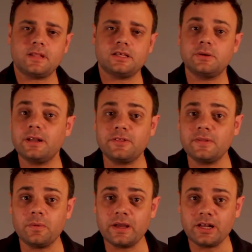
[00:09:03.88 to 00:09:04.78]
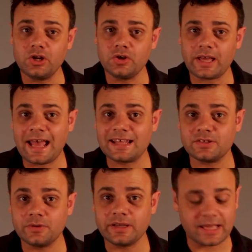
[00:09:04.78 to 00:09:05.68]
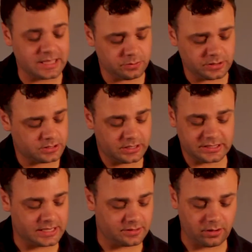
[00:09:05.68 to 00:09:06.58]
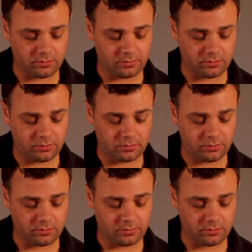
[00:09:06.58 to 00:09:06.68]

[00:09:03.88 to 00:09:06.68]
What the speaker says: So another thing that we're going to look at doing is we're just going to take